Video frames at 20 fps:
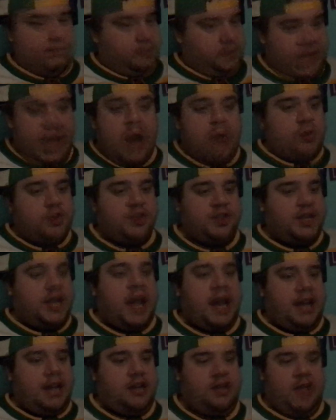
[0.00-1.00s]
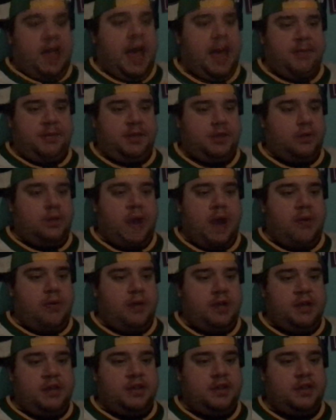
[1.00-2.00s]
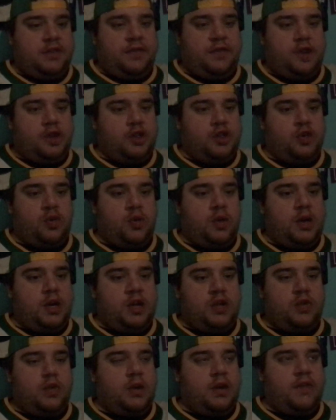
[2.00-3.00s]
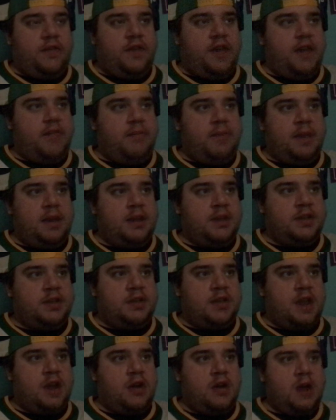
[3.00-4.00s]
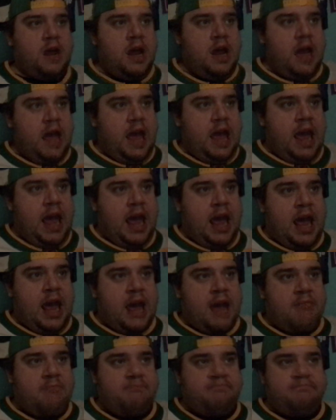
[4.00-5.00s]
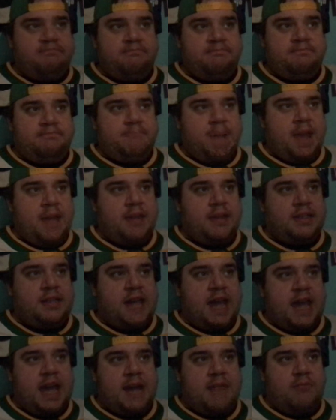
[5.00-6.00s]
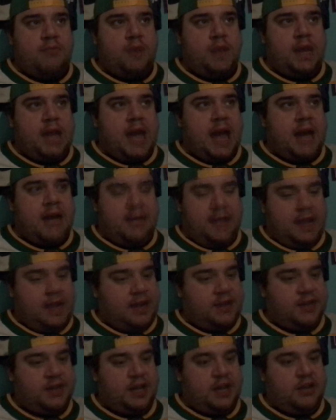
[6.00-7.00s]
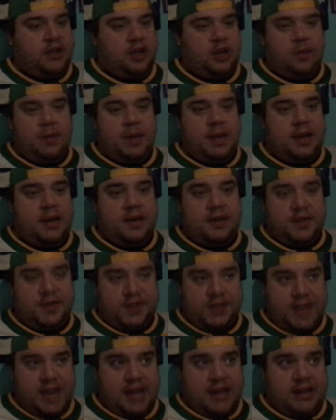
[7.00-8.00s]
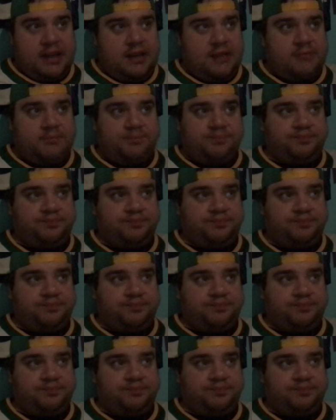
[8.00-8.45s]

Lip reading: they were skating laps around us the first 20-25 minutes there. And by the time we got, like I say, a little bit into the second,